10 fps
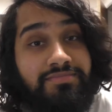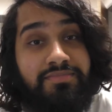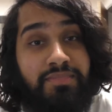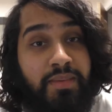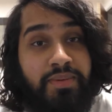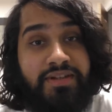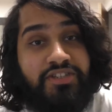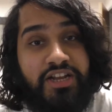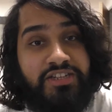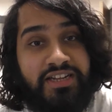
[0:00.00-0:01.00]
maybe he'll
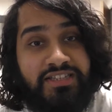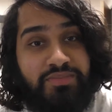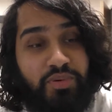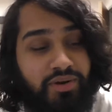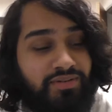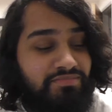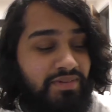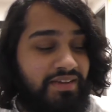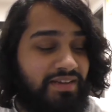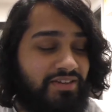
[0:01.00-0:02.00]
change that at some point,
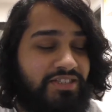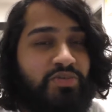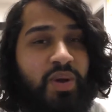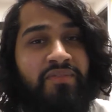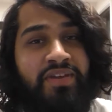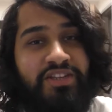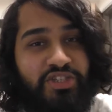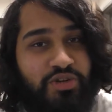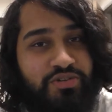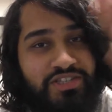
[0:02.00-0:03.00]
because he's waving in
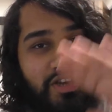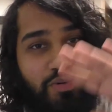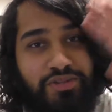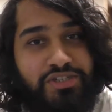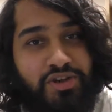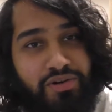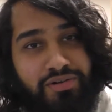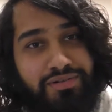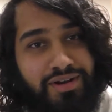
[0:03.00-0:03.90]
tune to the old song,